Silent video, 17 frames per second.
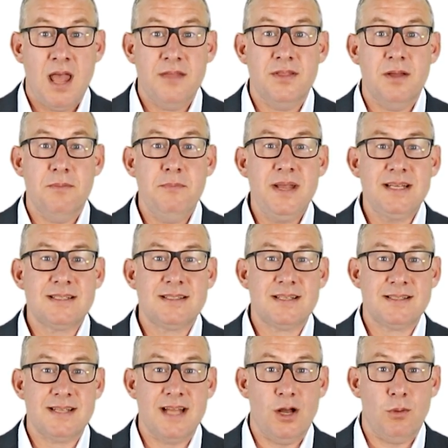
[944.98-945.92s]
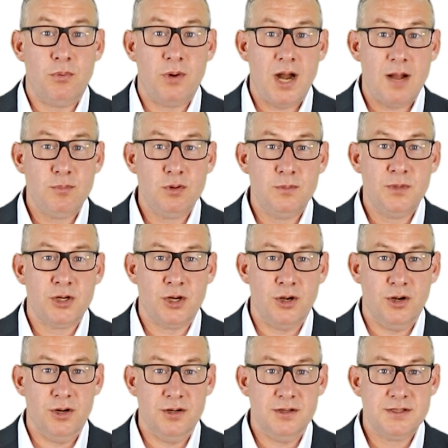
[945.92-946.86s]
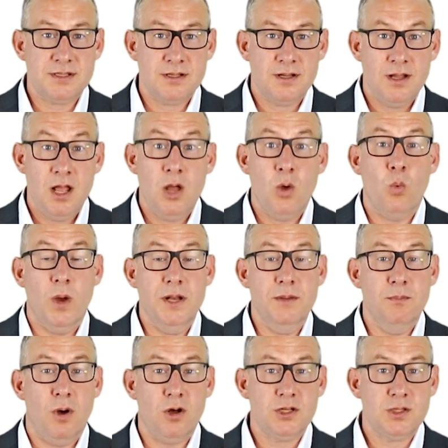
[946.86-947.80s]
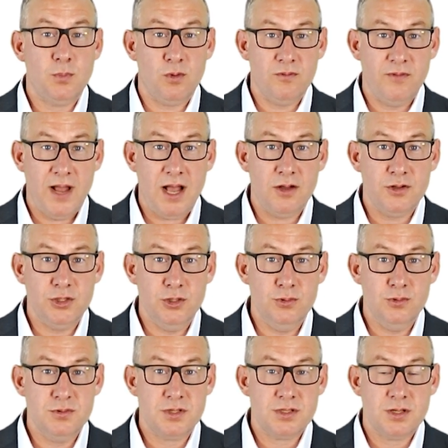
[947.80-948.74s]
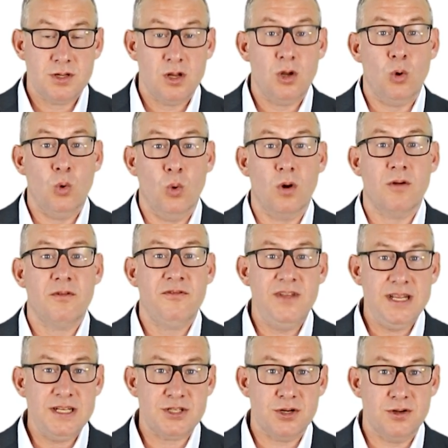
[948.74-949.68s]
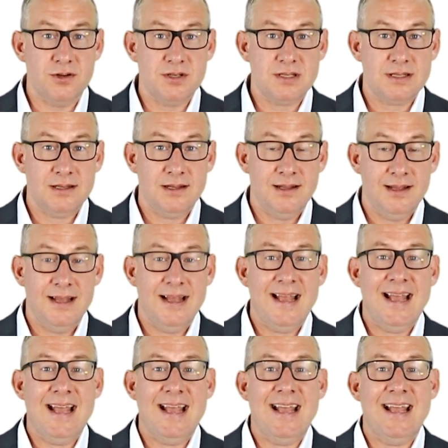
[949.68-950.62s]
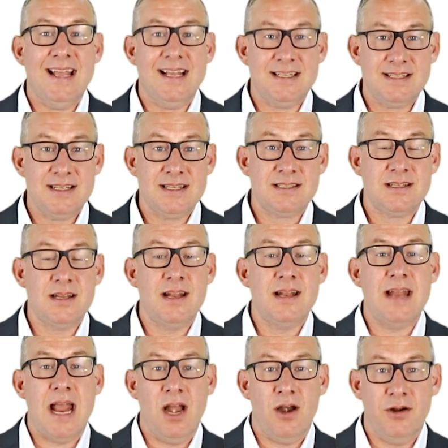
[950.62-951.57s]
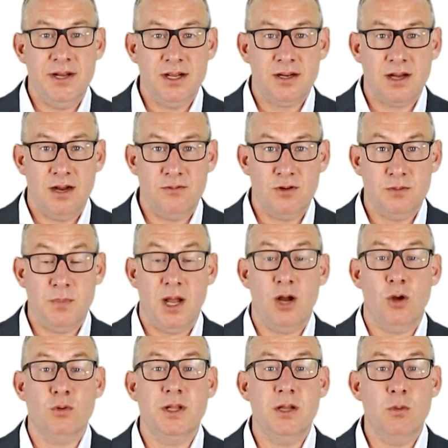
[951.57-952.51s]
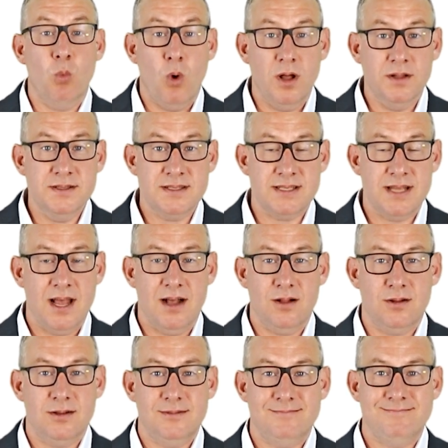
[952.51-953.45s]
The mixed cell problem occurs when multiple values, or features, exist in an area covered by only one cell.